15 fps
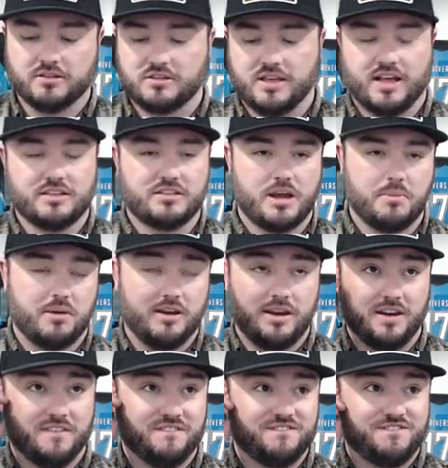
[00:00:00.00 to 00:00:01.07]
Last time I
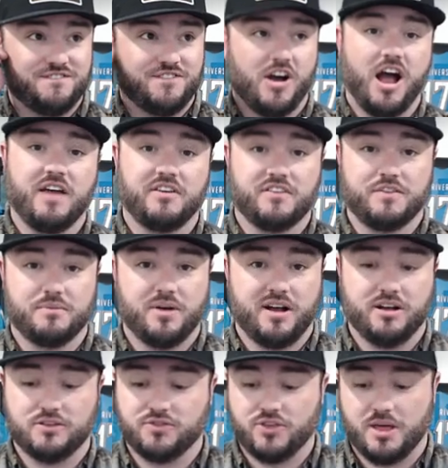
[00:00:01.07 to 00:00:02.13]
needed five different
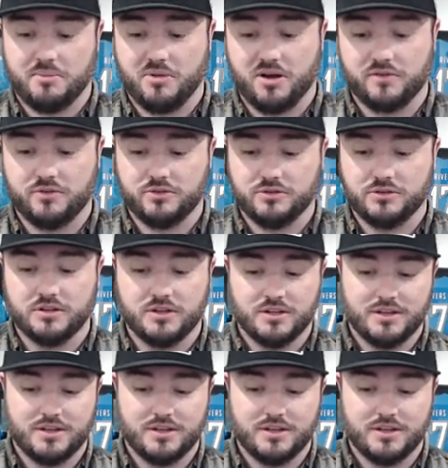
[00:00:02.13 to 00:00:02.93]
piles for that Marvel.